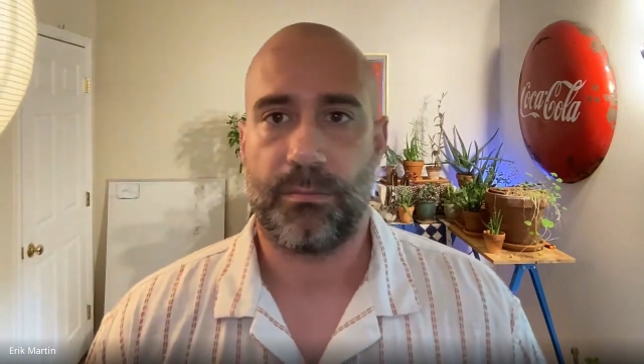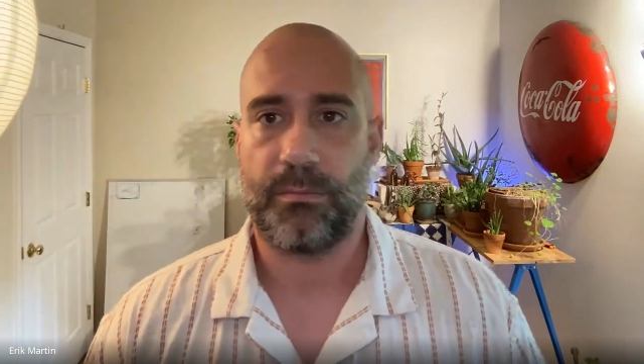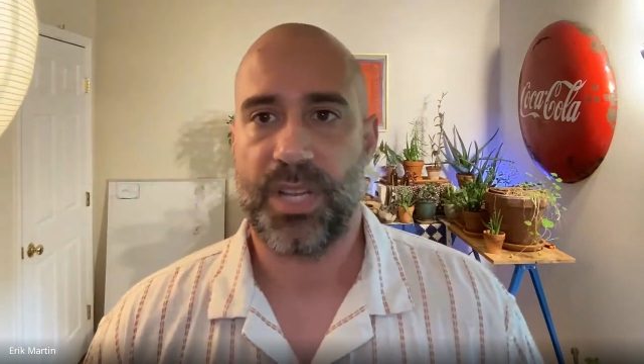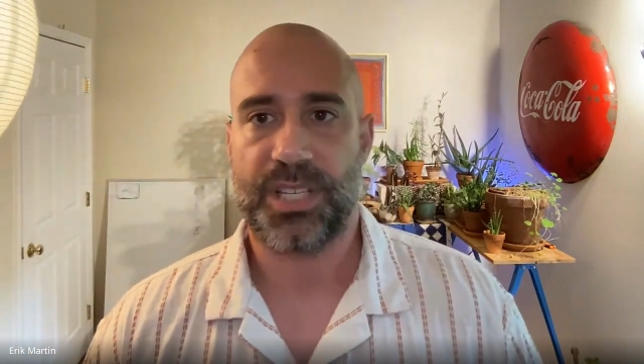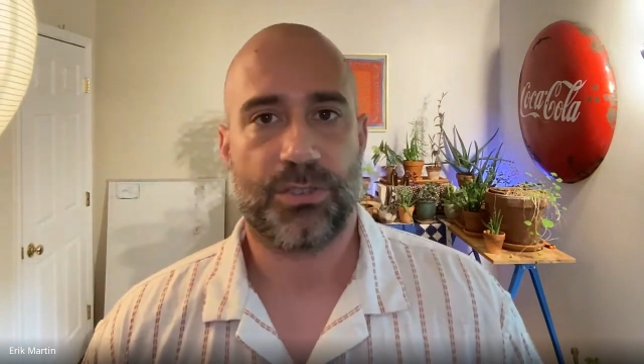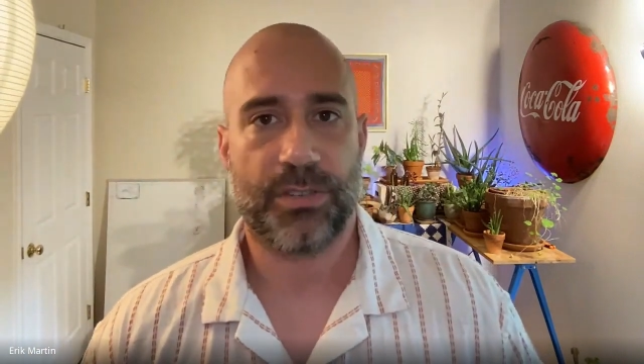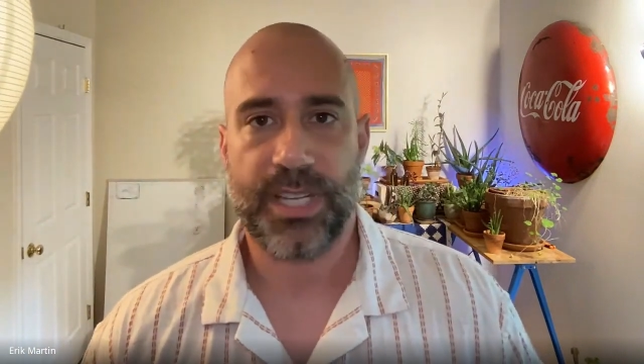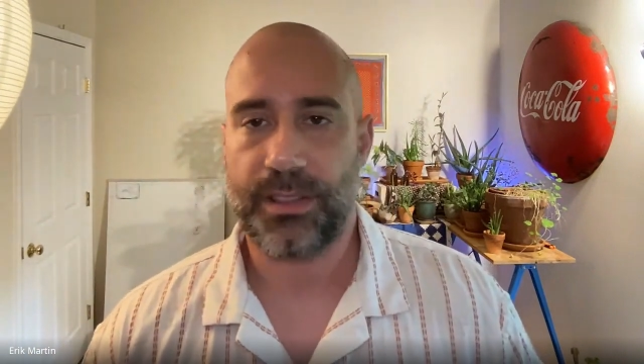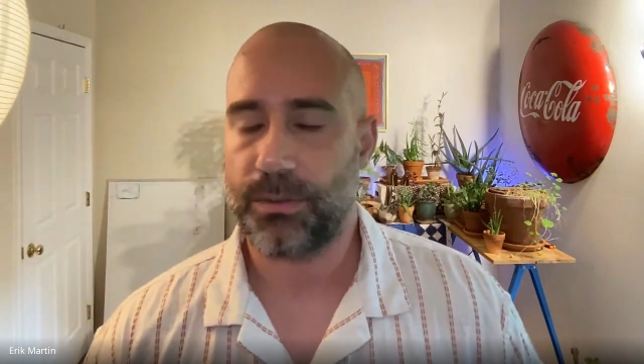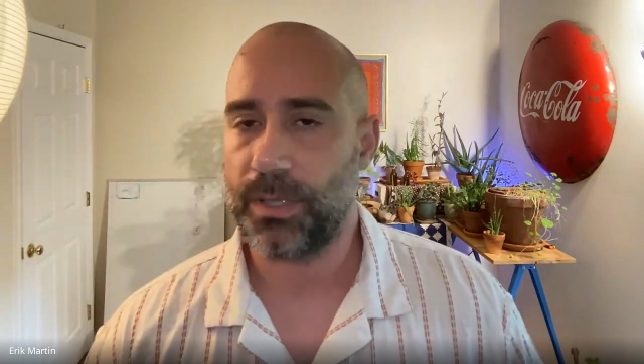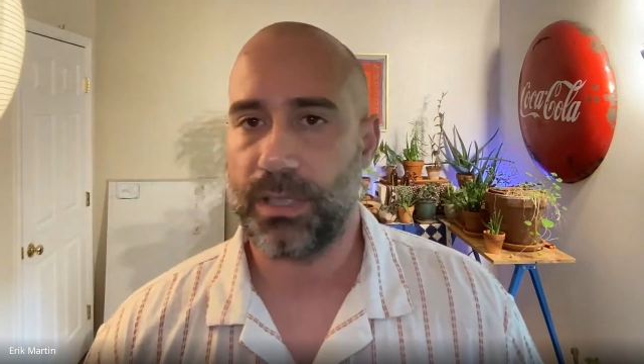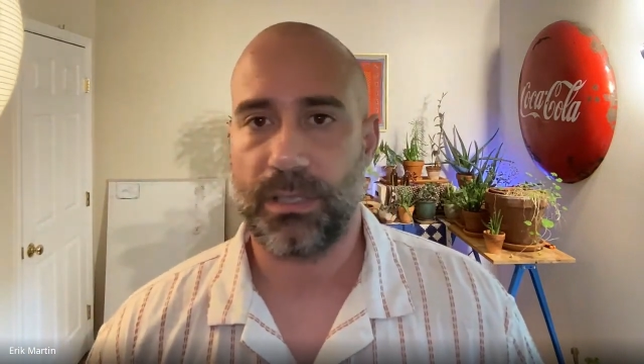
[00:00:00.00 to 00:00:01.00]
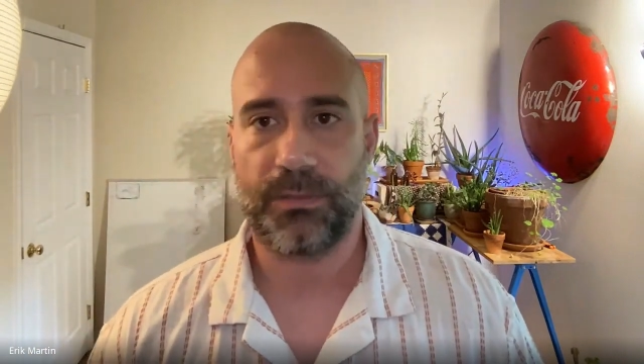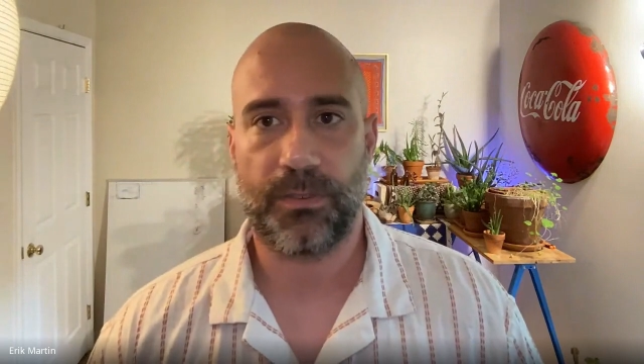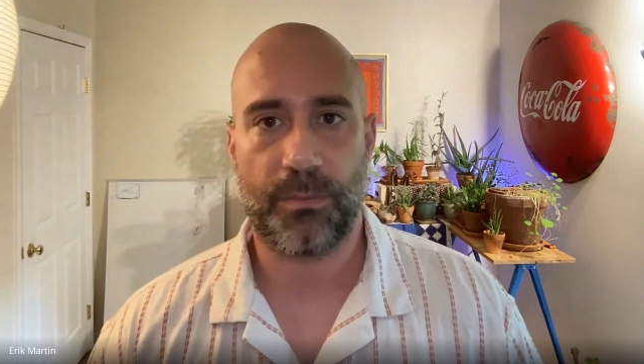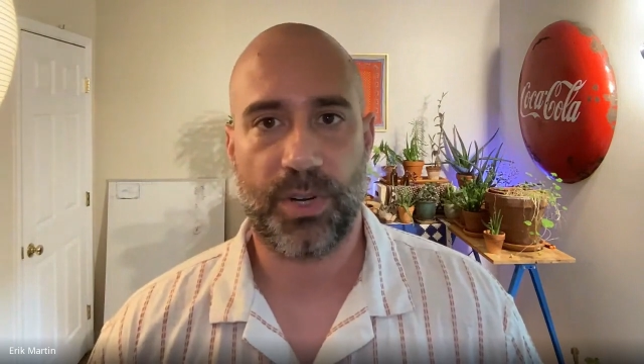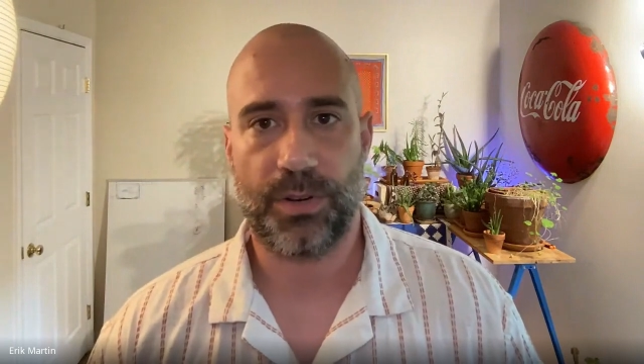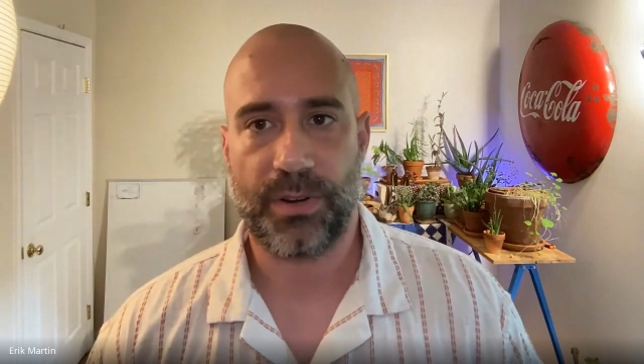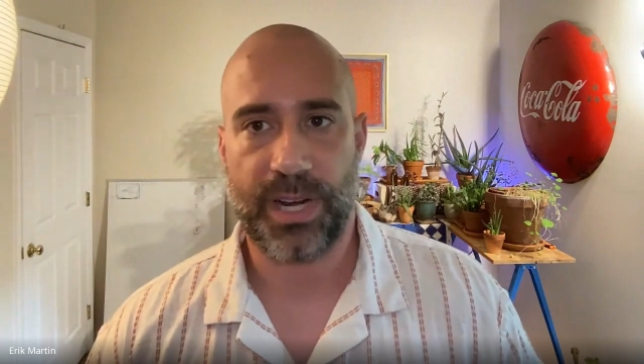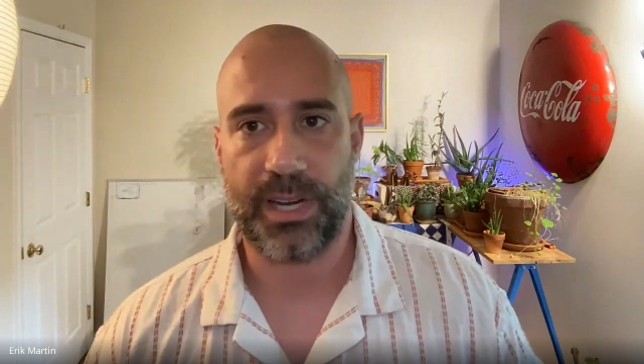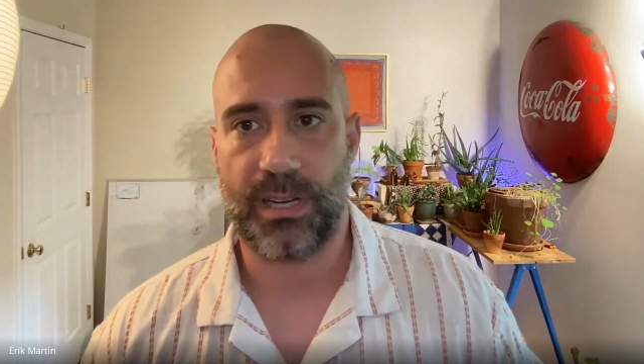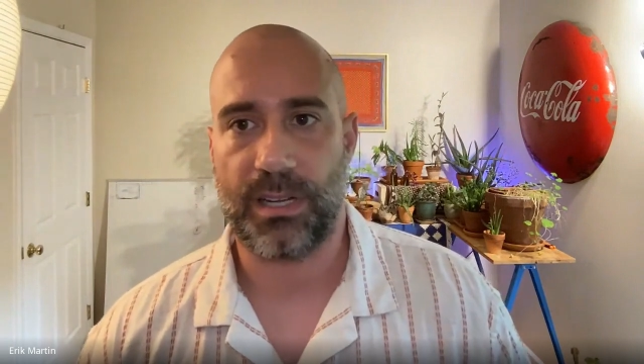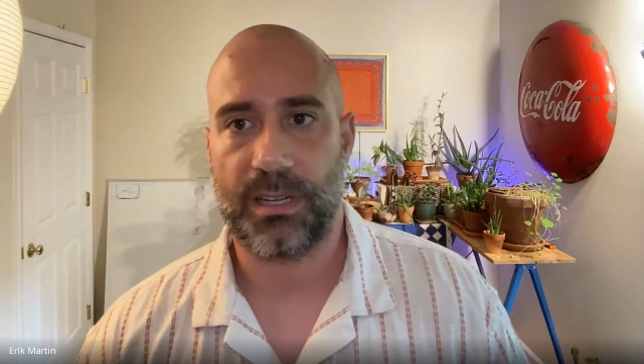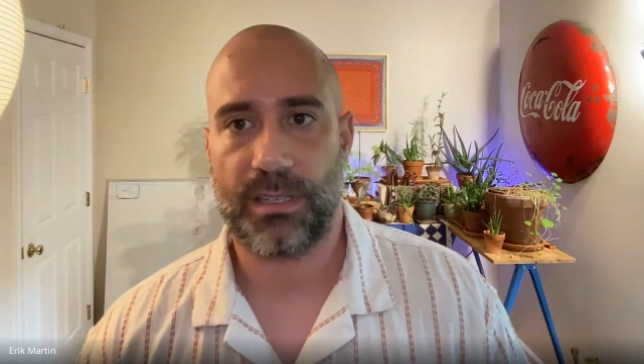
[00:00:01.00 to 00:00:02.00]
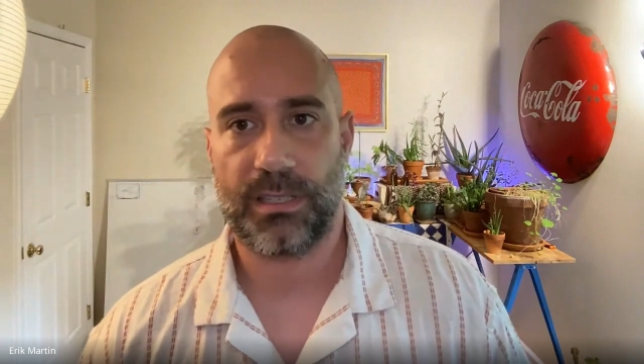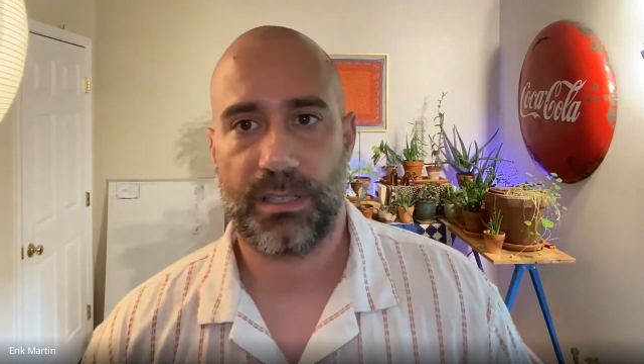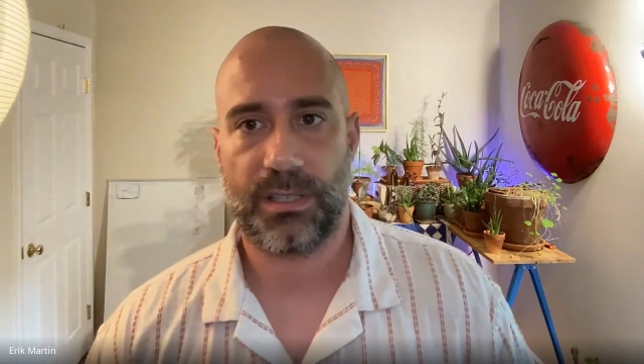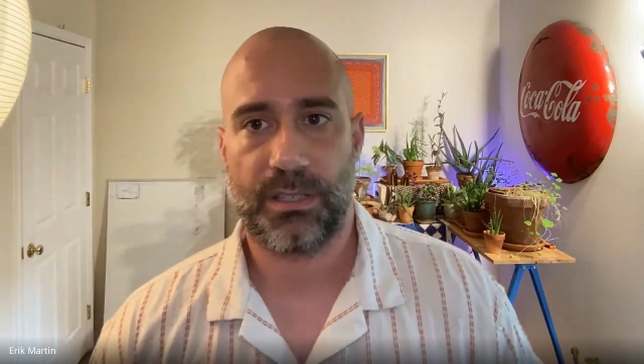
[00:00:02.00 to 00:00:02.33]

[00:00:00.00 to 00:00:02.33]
mystery thriller from Korea,